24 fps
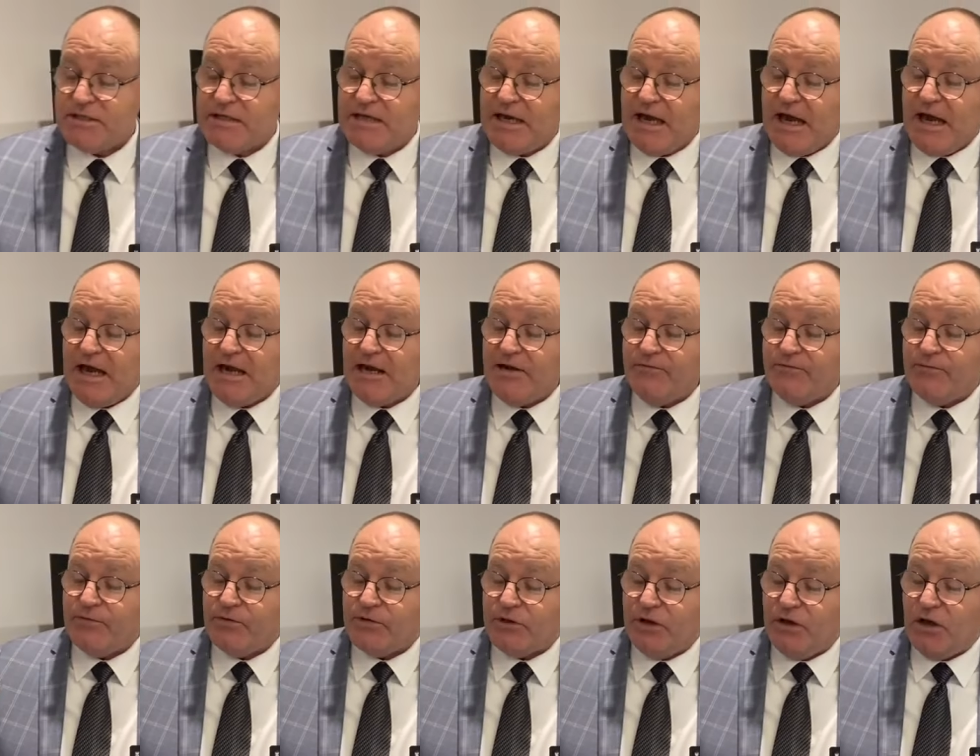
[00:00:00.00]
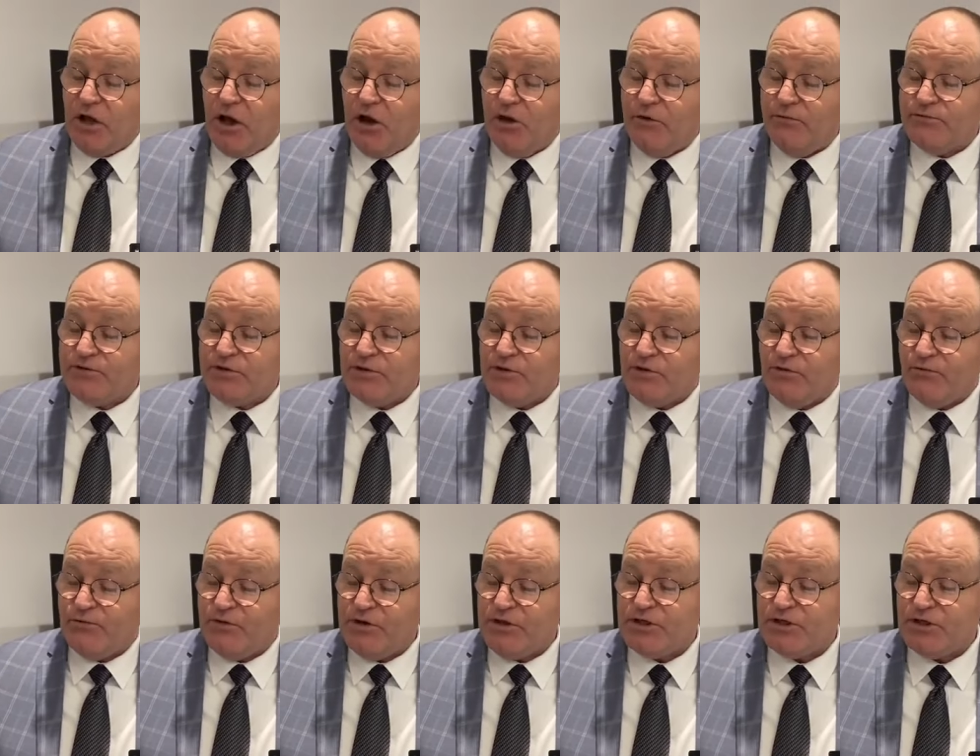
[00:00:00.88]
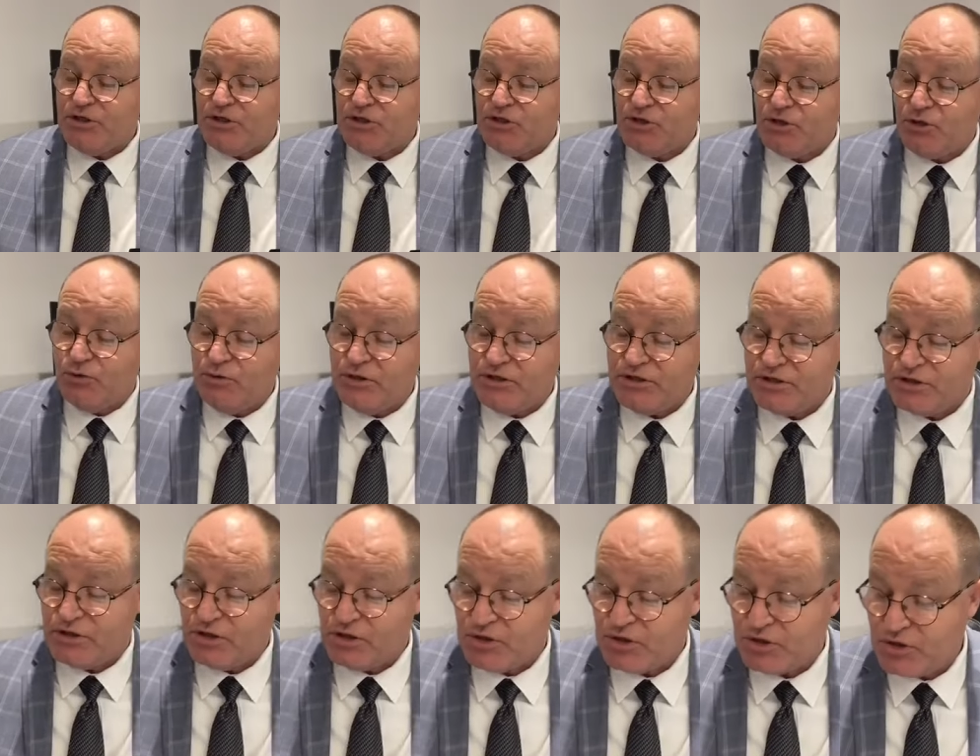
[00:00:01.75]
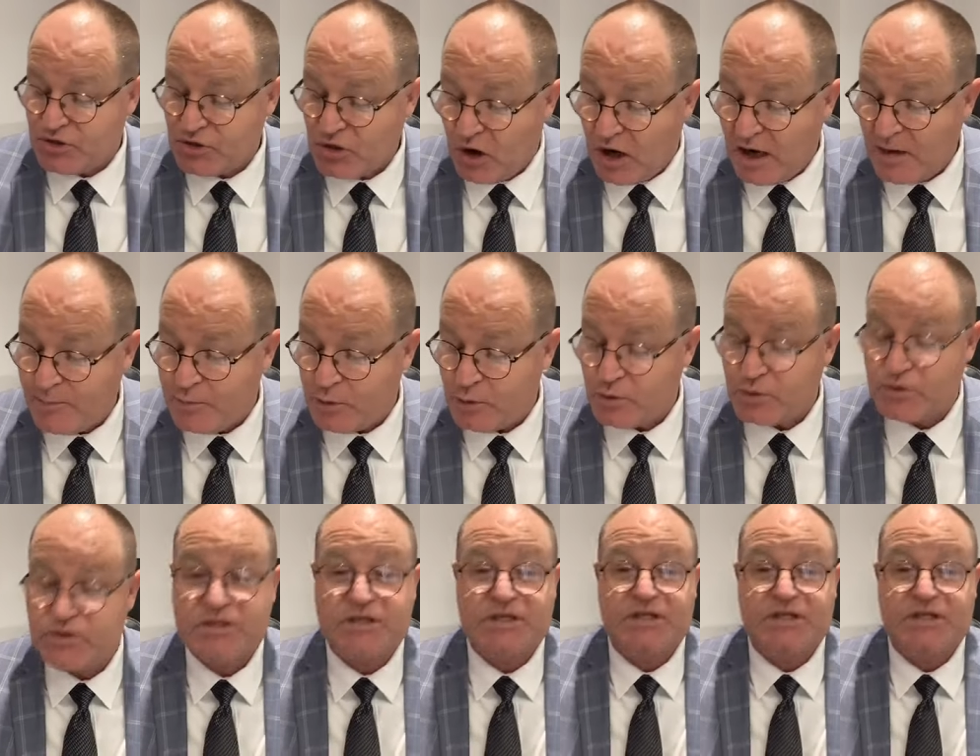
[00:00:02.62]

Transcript: gave the loaves and the fishes to his disciples